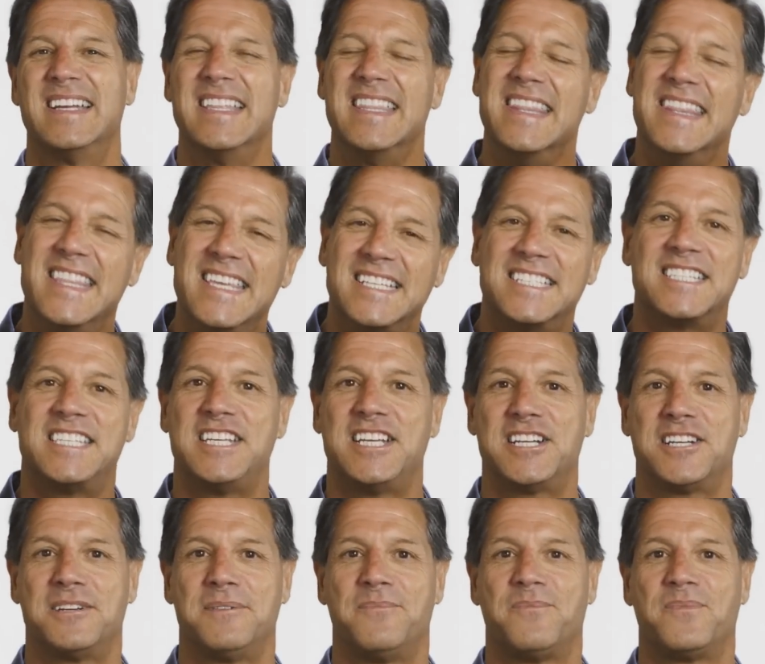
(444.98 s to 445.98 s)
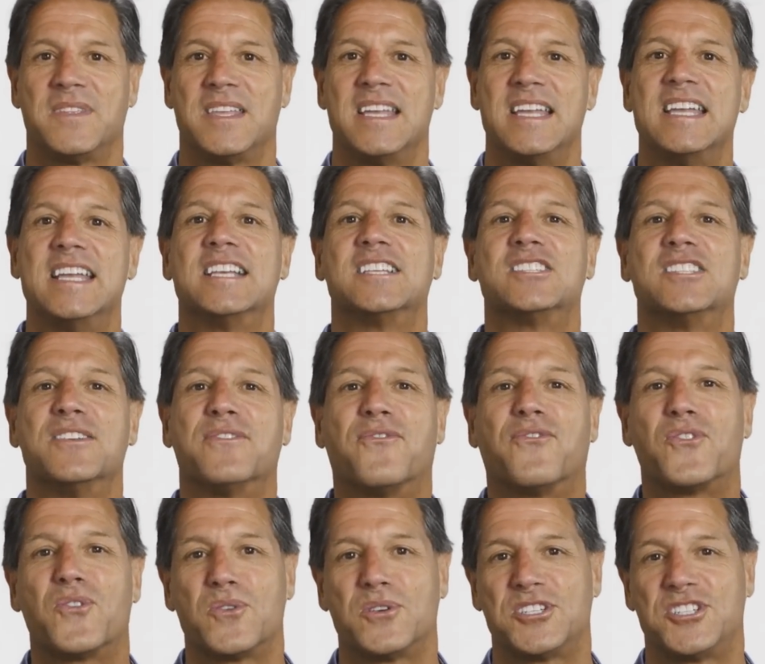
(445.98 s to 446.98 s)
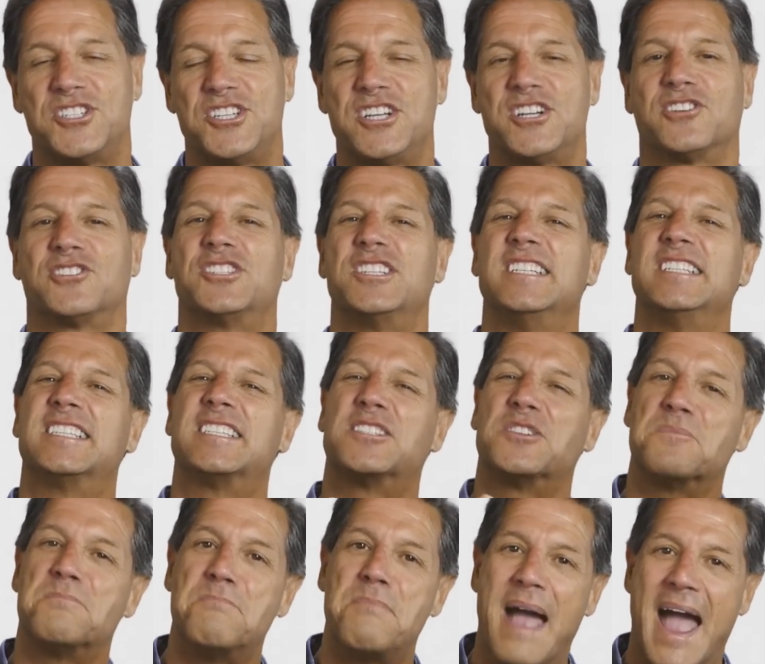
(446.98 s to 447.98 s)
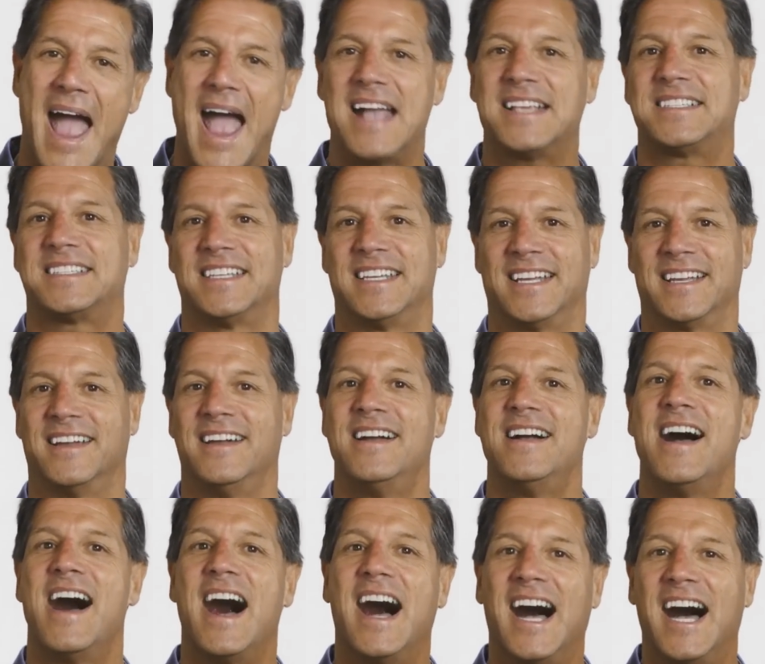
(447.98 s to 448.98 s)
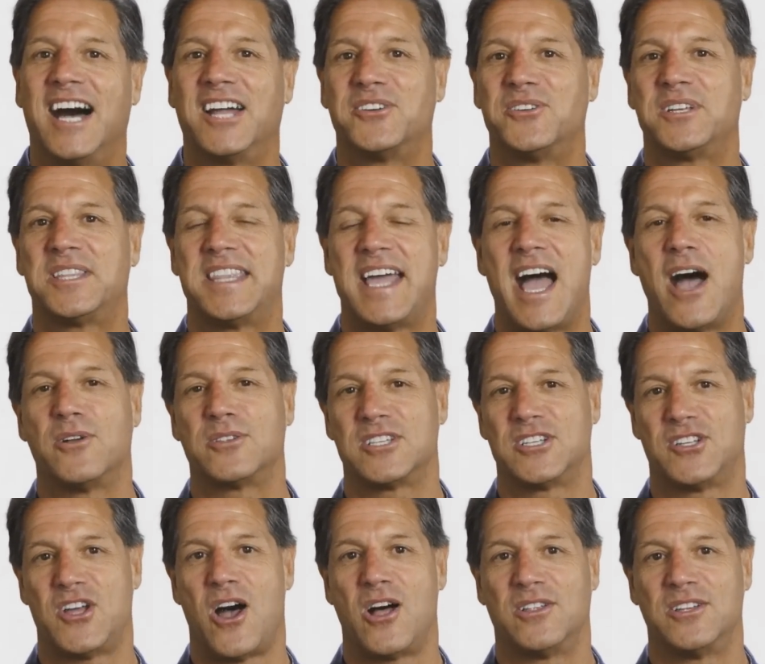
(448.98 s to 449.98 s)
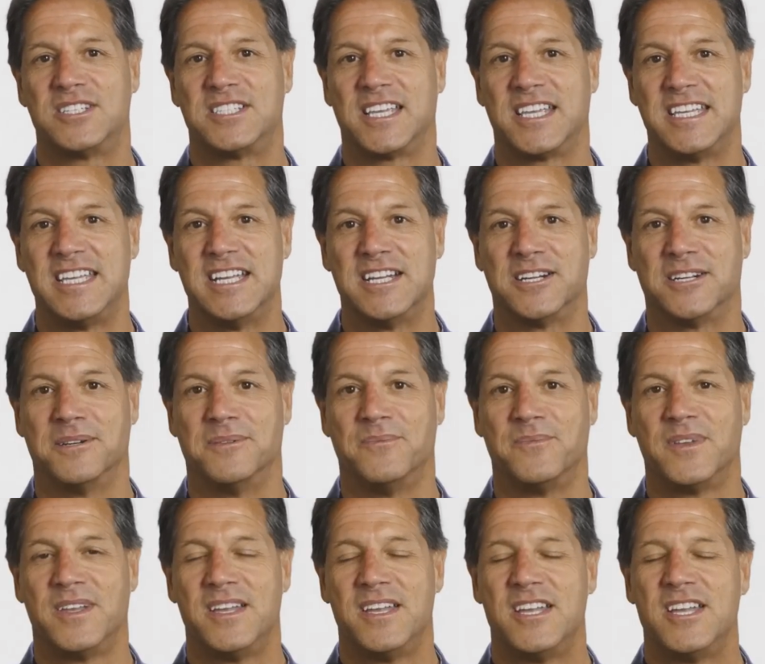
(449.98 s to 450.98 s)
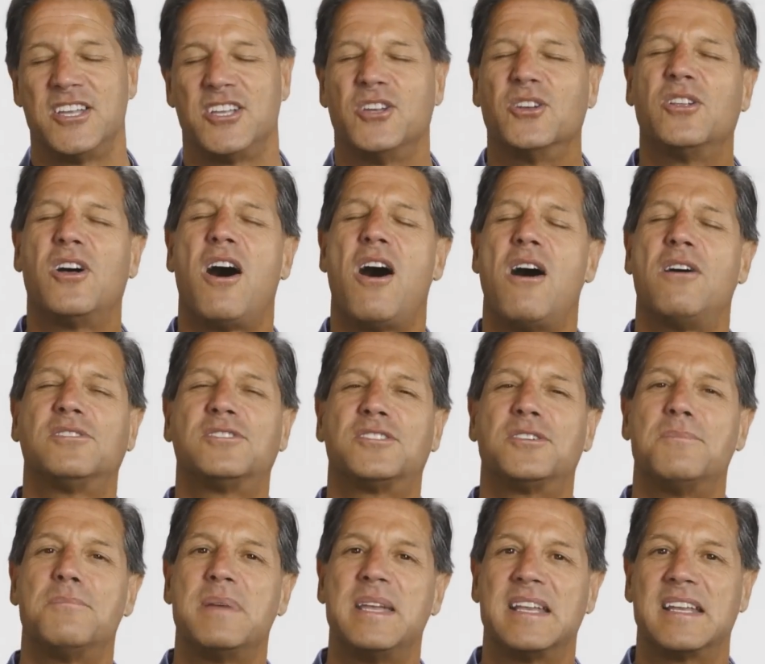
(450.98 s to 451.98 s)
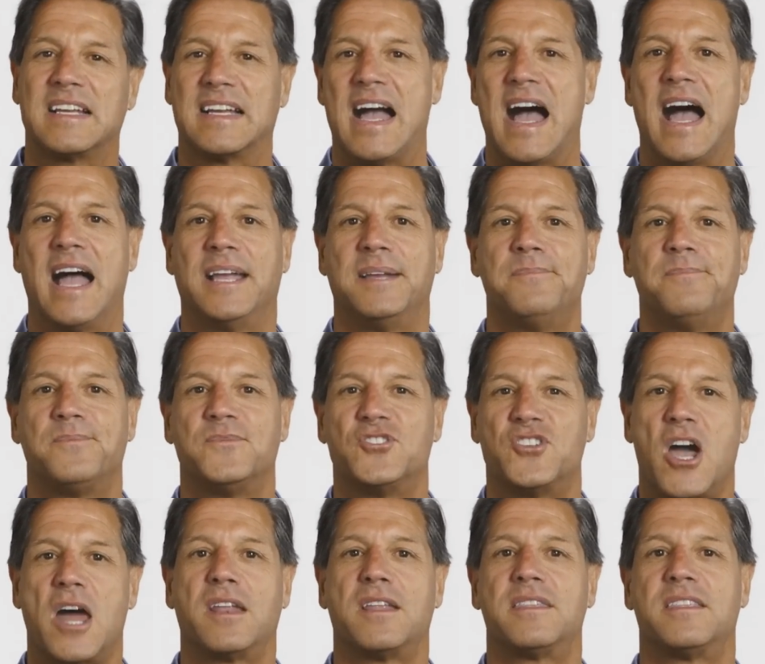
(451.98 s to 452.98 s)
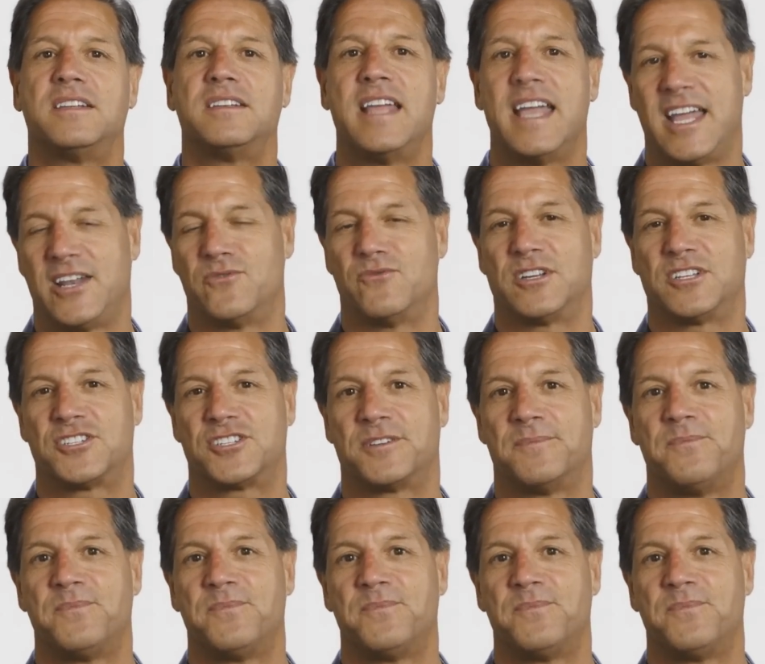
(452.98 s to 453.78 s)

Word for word: This year is the first year she's surpassing $100,000 a year. You'll also meet a guy, Jonathan Henrich,